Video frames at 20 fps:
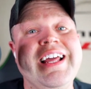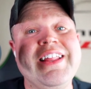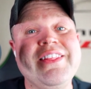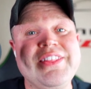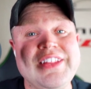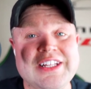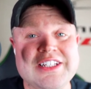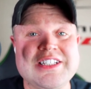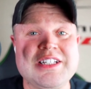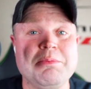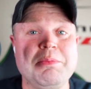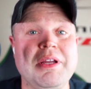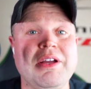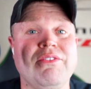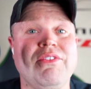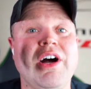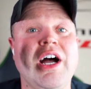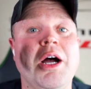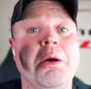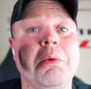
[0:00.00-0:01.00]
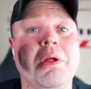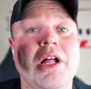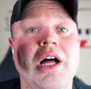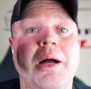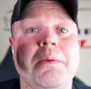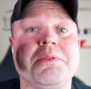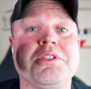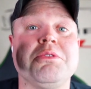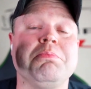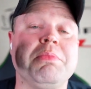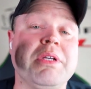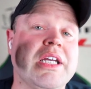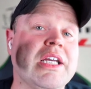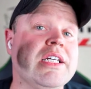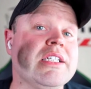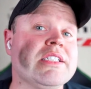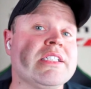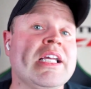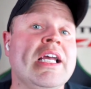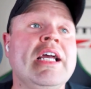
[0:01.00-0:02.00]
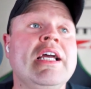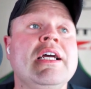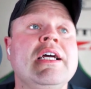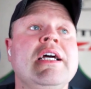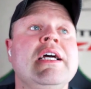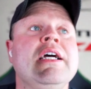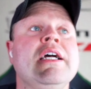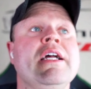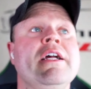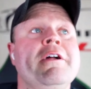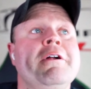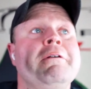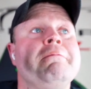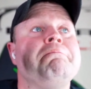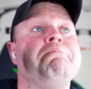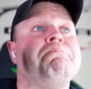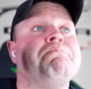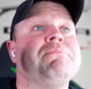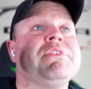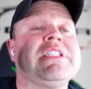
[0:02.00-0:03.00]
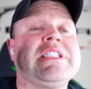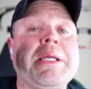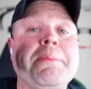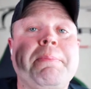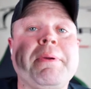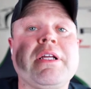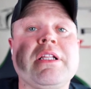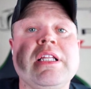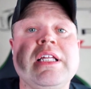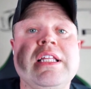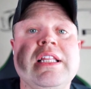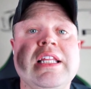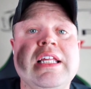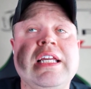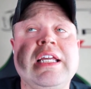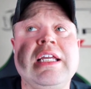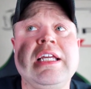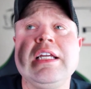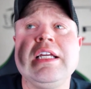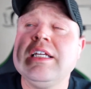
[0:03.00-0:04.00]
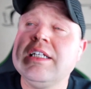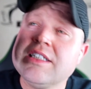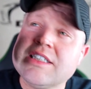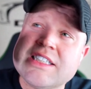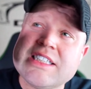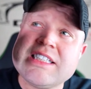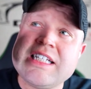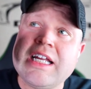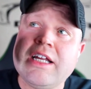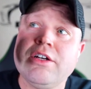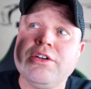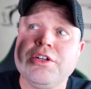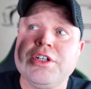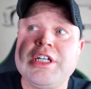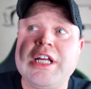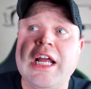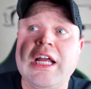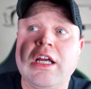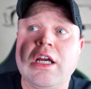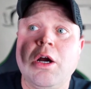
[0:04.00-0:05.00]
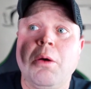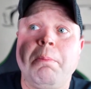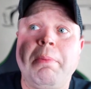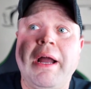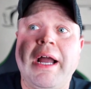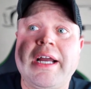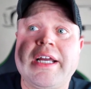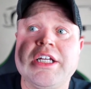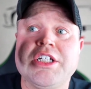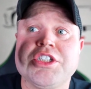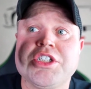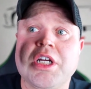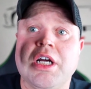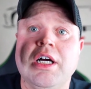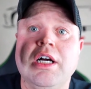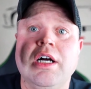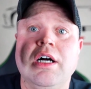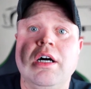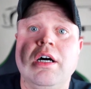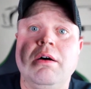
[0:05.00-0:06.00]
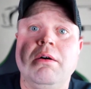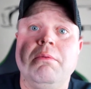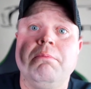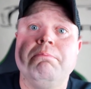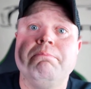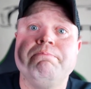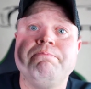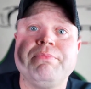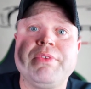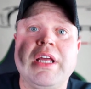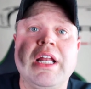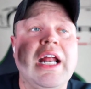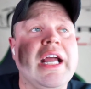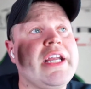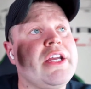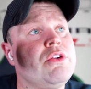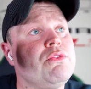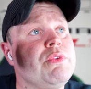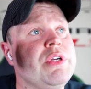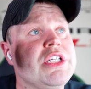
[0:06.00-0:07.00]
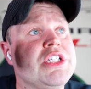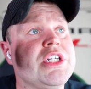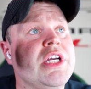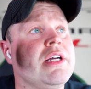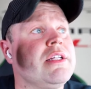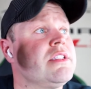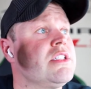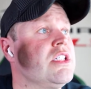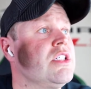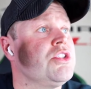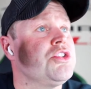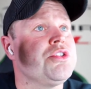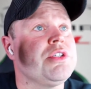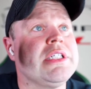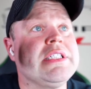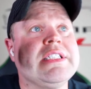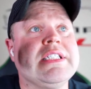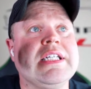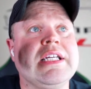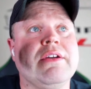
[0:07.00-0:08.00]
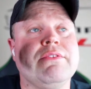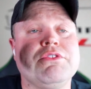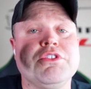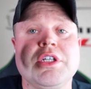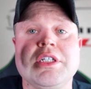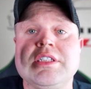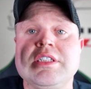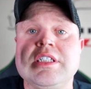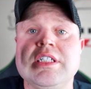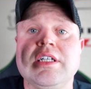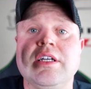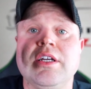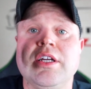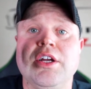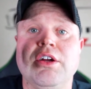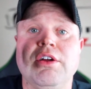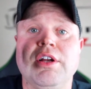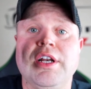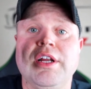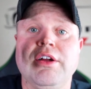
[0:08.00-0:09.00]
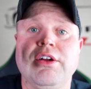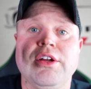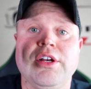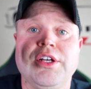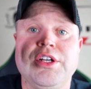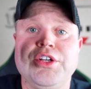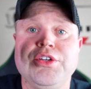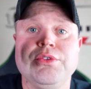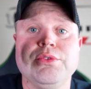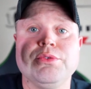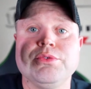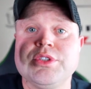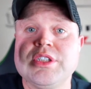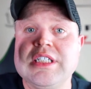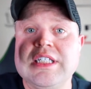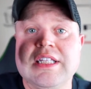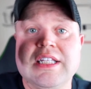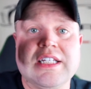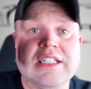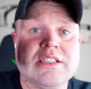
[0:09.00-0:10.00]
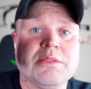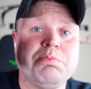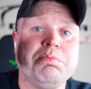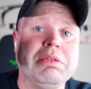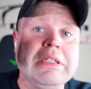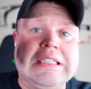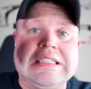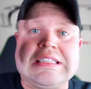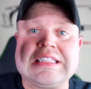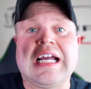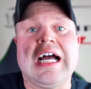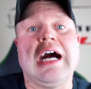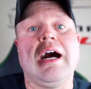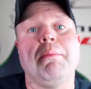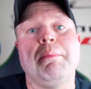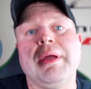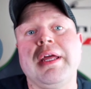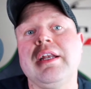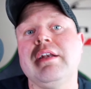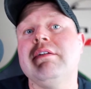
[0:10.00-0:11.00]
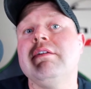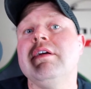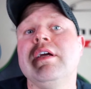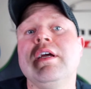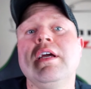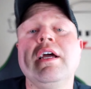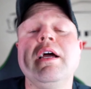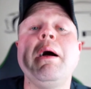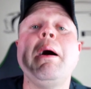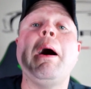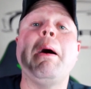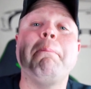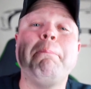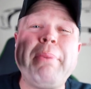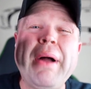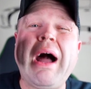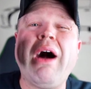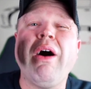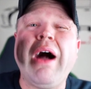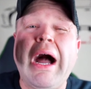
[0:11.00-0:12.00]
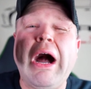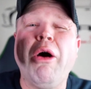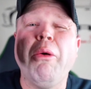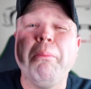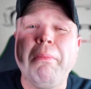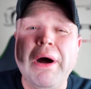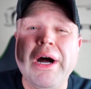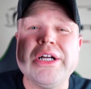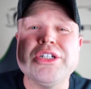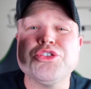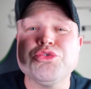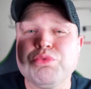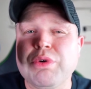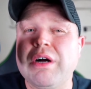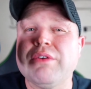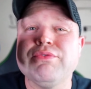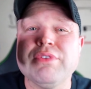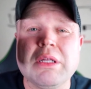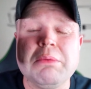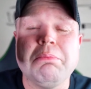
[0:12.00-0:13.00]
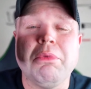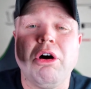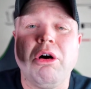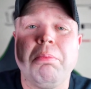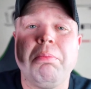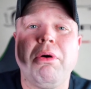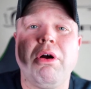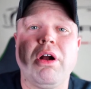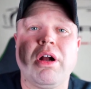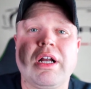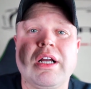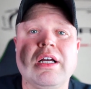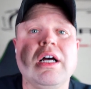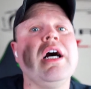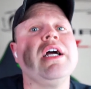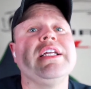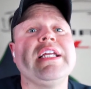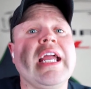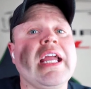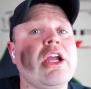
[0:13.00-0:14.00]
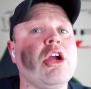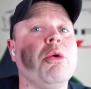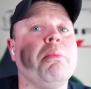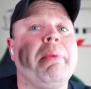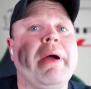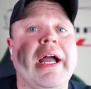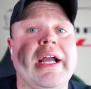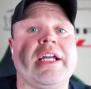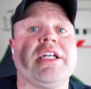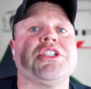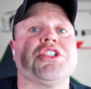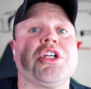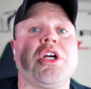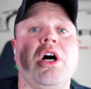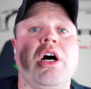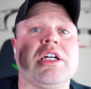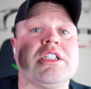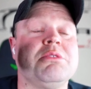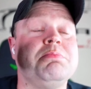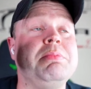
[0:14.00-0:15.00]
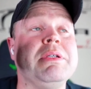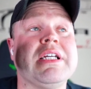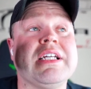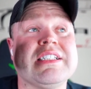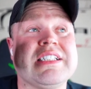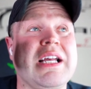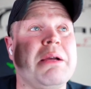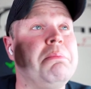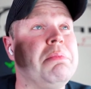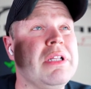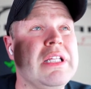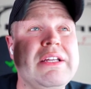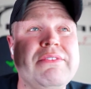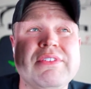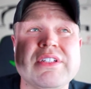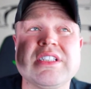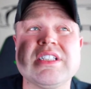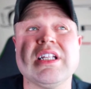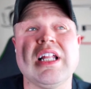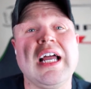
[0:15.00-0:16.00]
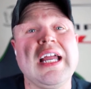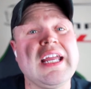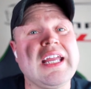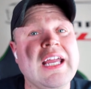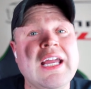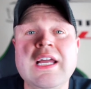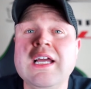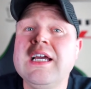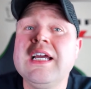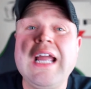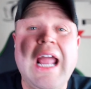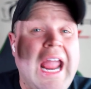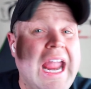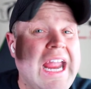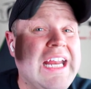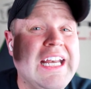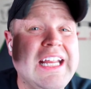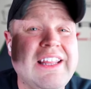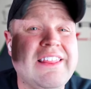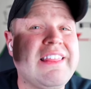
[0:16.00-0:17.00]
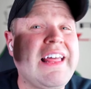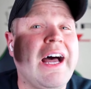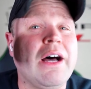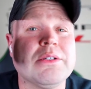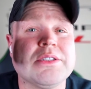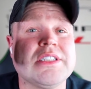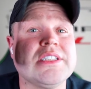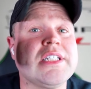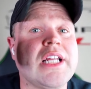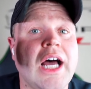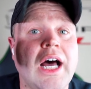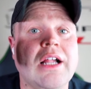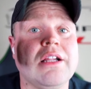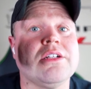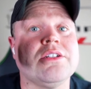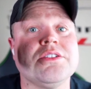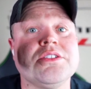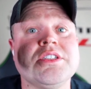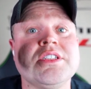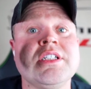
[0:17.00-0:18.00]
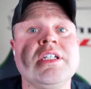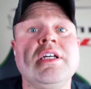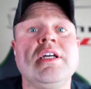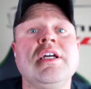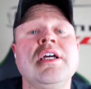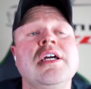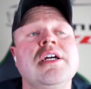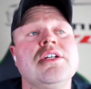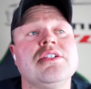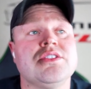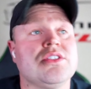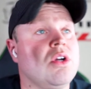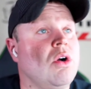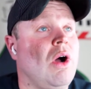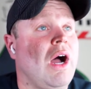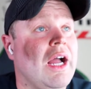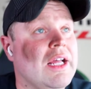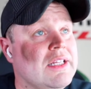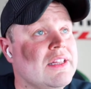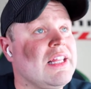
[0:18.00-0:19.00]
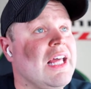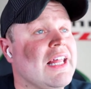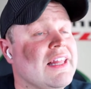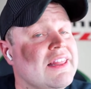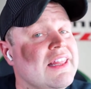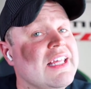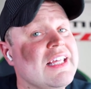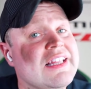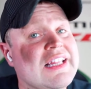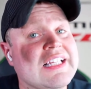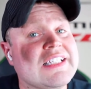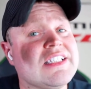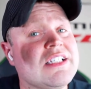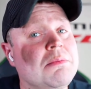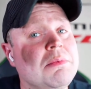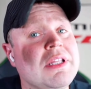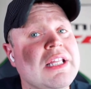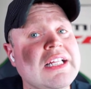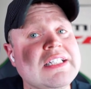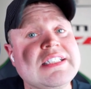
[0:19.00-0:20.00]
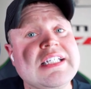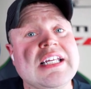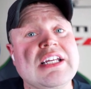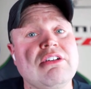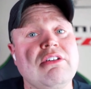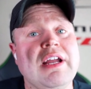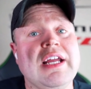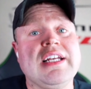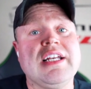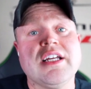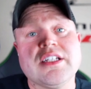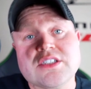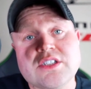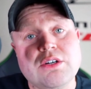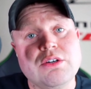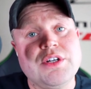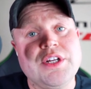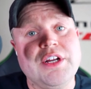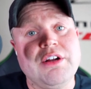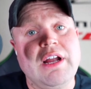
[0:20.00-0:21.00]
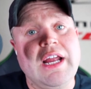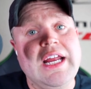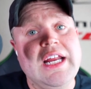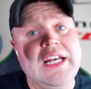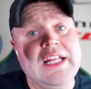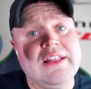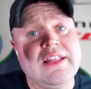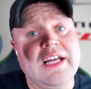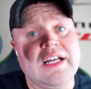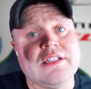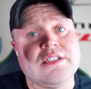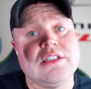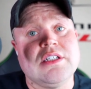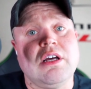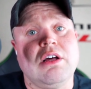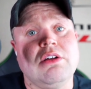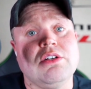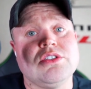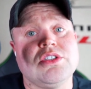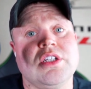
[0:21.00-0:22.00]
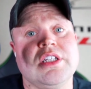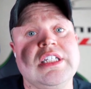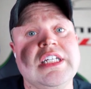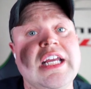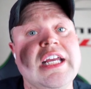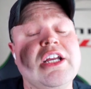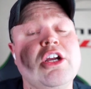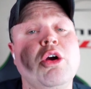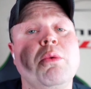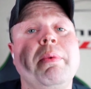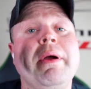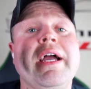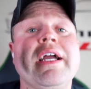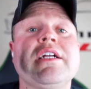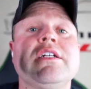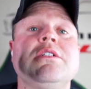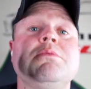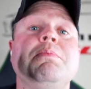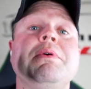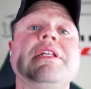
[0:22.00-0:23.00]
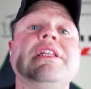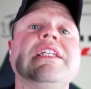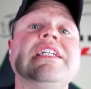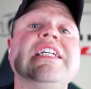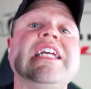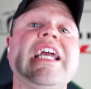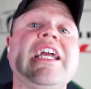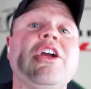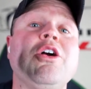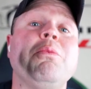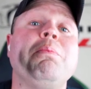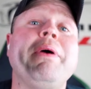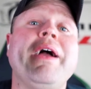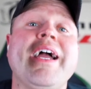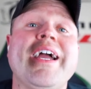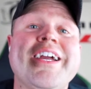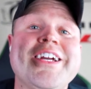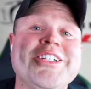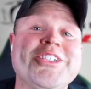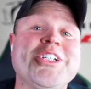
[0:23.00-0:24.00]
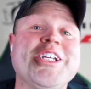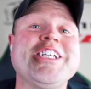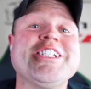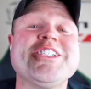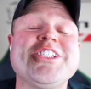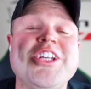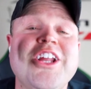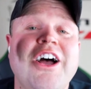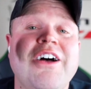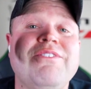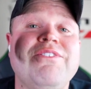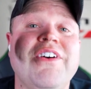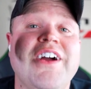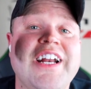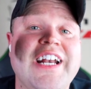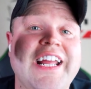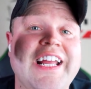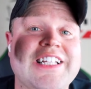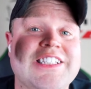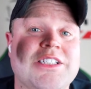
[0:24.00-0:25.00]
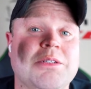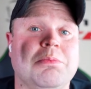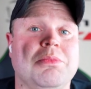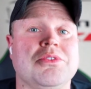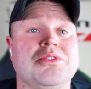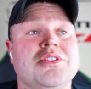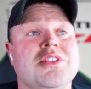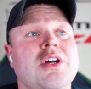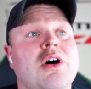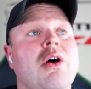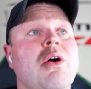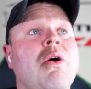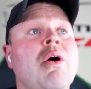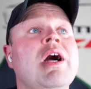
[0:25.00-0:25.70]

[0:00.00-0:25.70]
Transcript: this to be a viable option because typically the standard Yenko package. Um, and I could reach out to Tracy if Tracy you're in here and you see this, please comment about how much roughly ballpark a Yenko package costs because I believe it's like eighty thousand dollars. So I, I think that some of that ten grand does go to your eighty thousand dollars on the Yenko package, but the Yenko package is not financeable. So